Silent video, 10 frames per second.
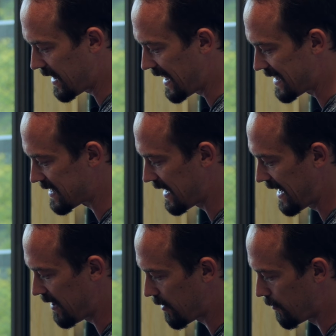it lets
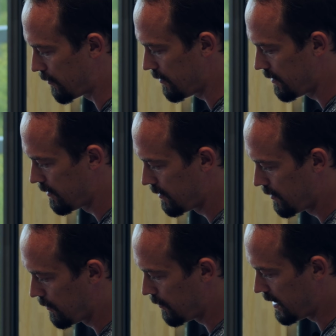light through,
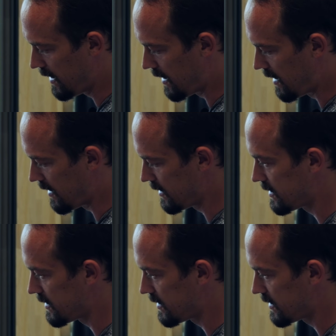we are